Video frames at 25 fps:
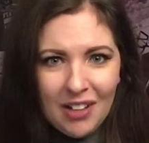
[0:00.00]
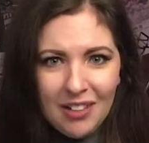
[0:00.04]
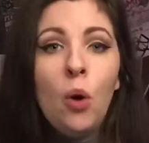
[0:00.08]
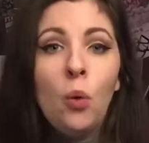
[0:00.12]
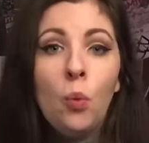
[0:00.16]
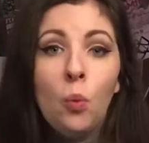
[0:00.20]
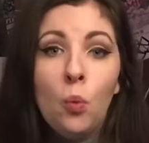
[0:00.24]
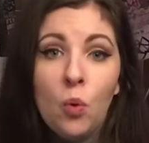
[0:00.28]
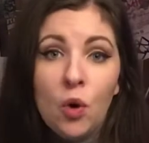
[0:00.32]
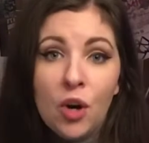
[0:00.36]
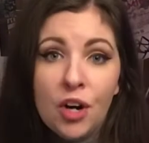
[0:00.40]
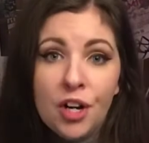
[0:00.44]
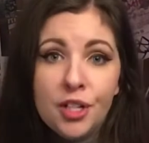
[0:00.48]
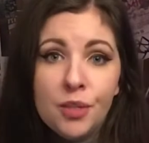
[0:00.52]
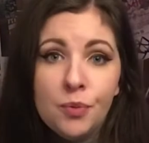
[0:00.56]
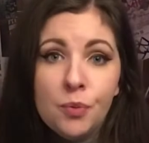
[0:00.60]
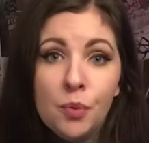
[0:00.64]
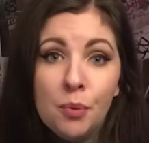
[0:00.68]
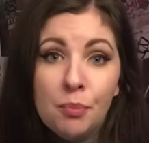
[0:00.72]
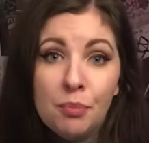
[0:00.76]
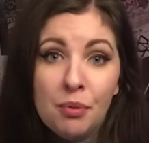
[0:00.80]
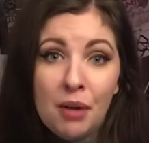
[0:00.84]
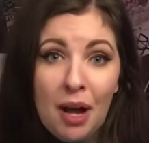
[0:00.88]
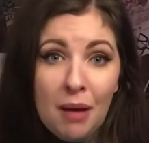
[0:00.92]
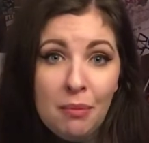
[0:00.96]
word will
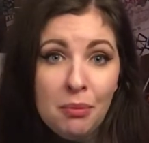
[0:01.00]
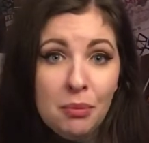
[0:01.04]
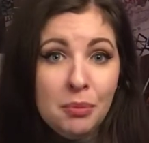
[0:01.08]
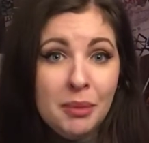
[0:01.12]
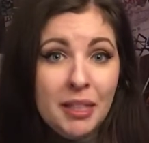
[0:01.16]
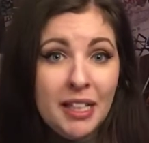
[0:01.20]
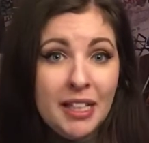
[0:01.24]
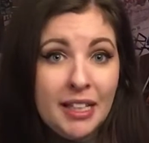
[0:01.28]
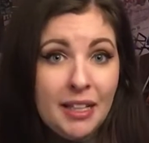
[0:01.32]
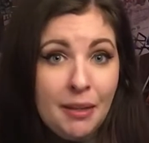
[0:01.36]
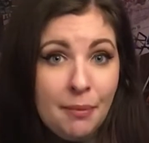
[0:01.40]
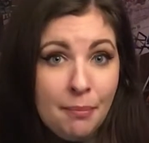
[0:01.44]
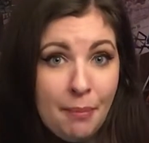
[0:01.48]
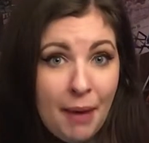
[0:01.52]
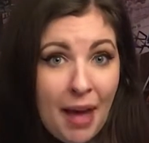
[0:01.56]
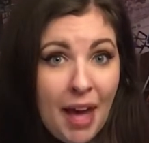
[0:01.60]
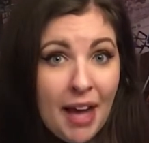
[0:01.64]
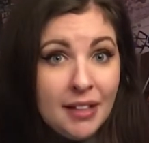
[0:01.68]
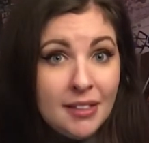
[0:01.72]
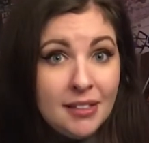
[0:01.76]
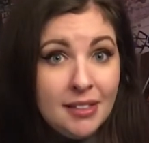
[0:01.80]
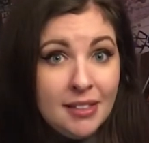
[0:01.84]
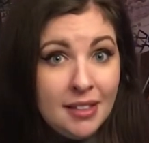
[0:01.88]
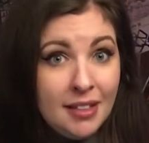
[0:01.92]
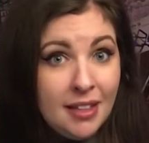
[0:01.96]
probably get
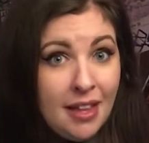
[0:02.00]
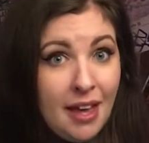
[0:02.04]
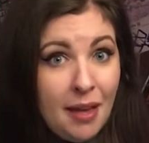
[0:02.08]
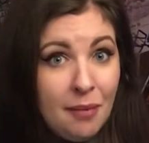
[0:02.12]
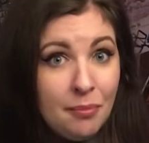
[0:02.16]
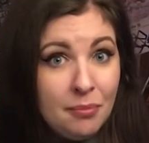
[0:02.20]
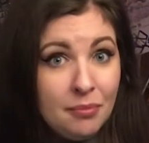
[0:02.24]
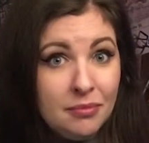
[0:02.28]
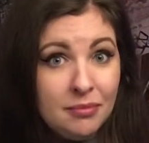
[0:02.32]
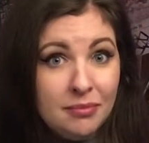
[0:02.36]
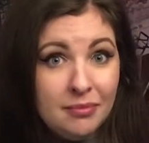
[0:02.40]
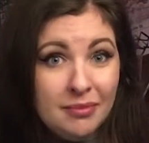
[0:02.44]
back to them,